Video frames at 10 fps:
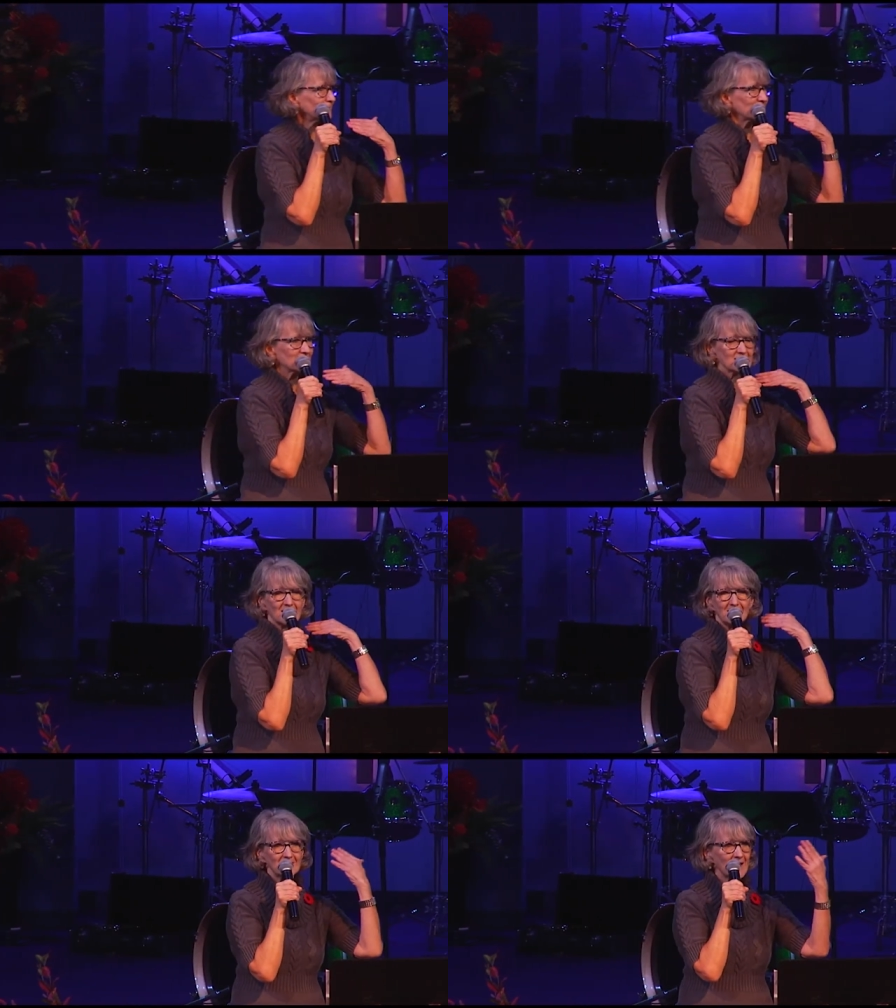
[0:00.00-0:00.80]
just
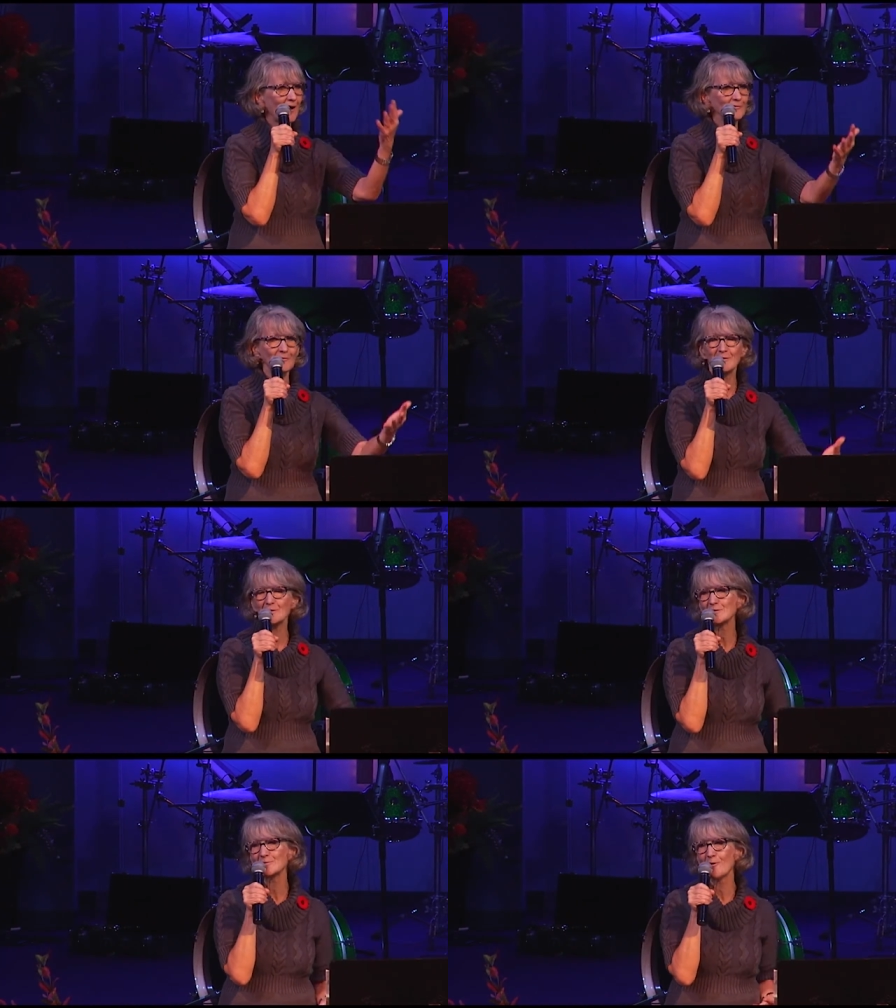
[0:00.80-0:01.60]
can tell you
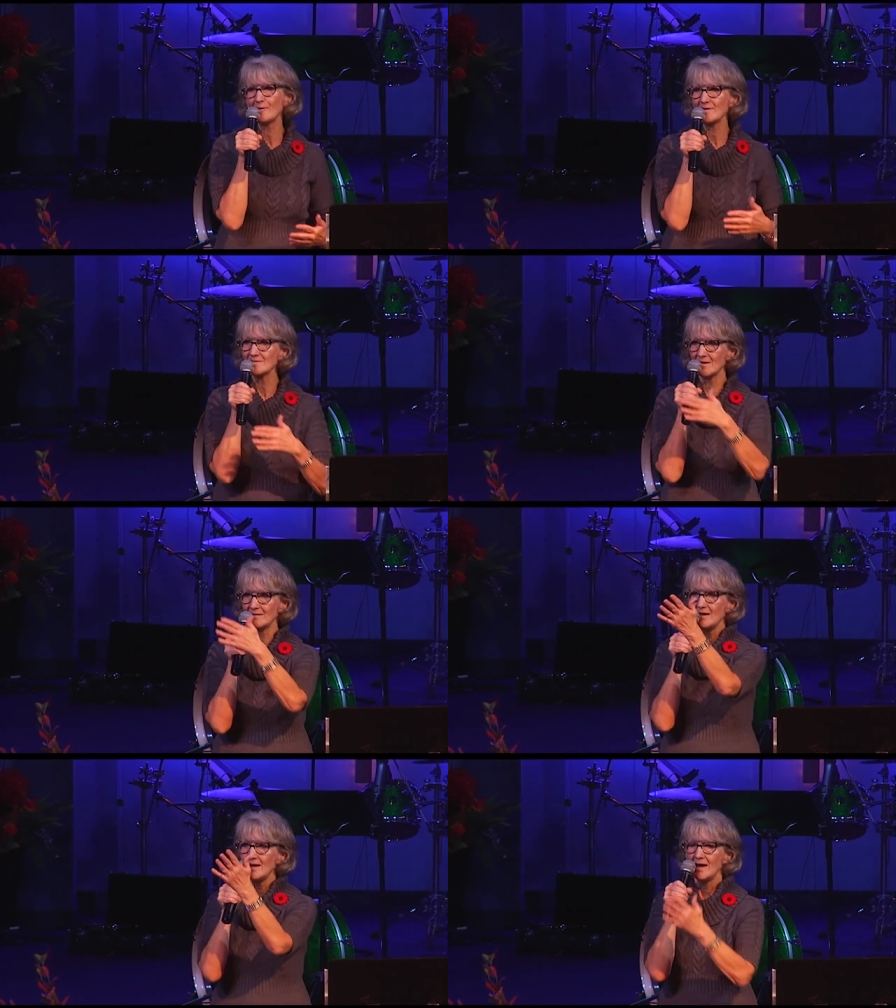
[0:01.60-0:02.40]
these stories,
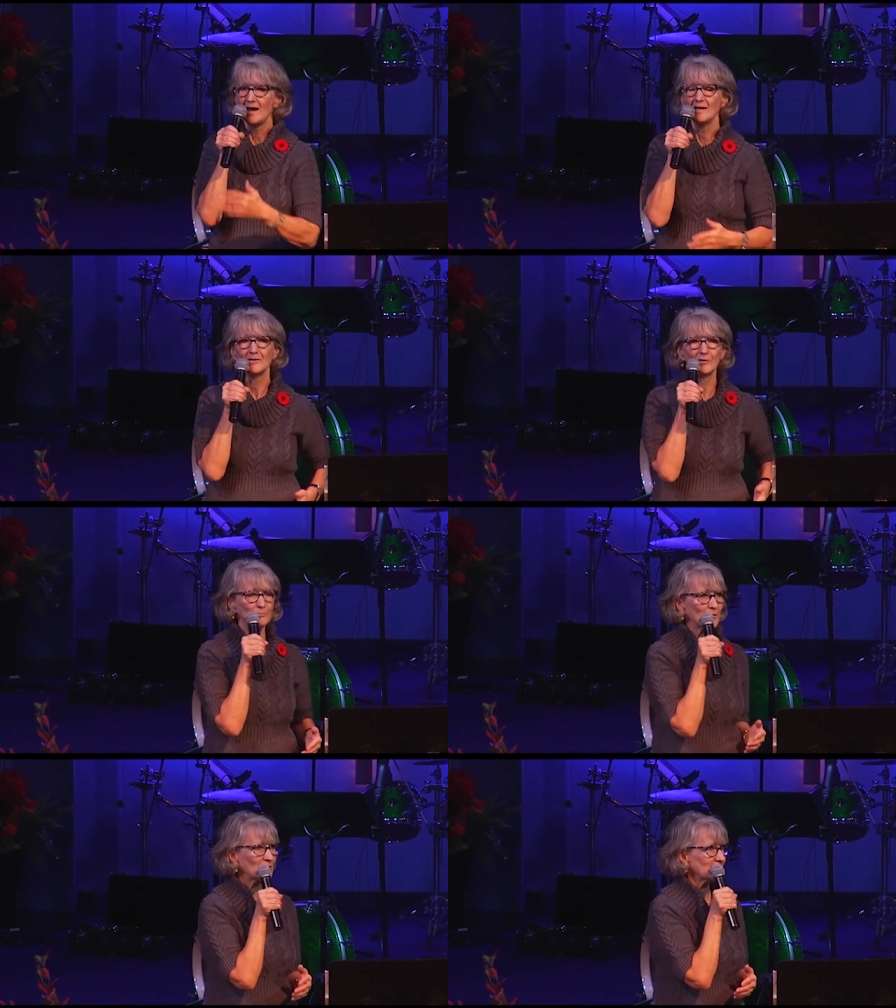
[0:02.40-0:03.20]
and her
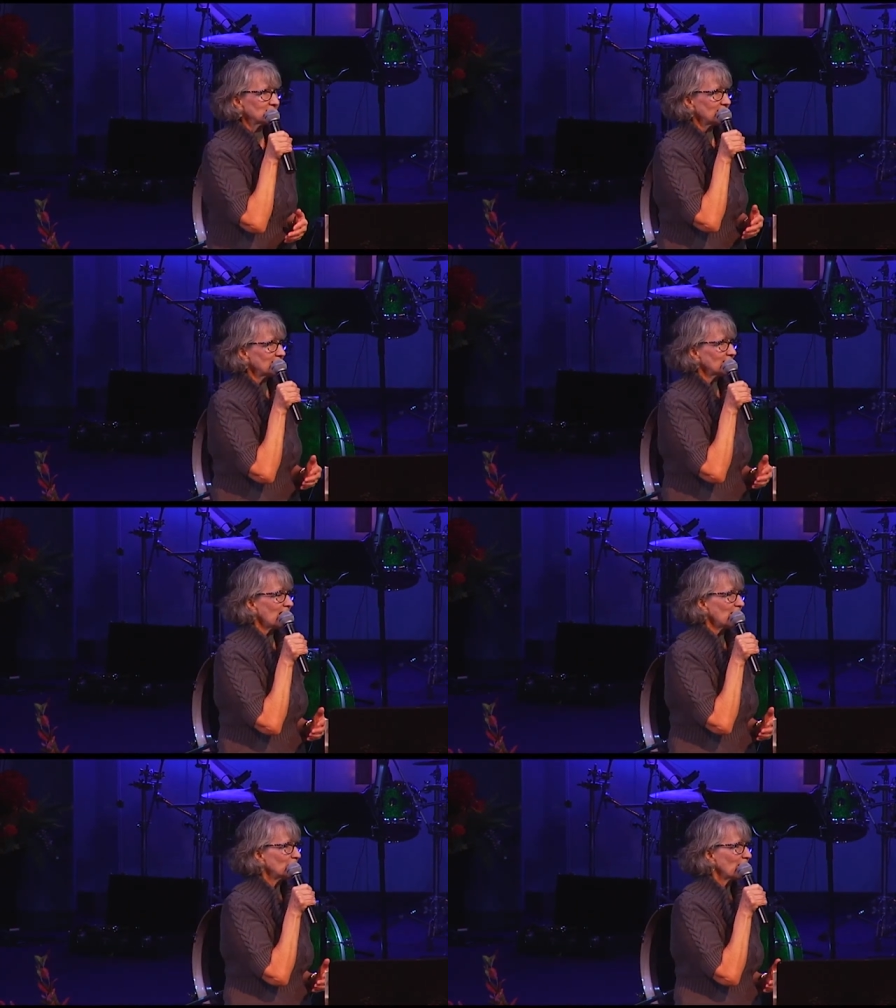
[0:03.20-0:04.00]
book is in the
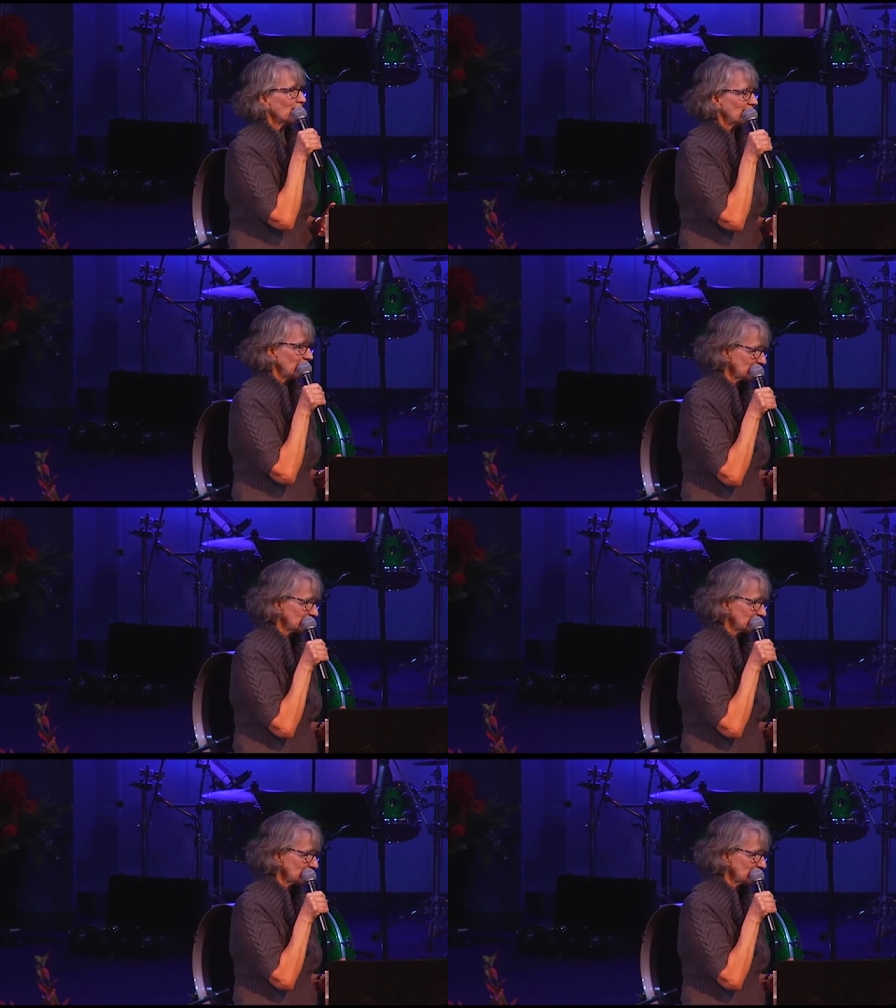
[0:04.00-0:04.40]
library,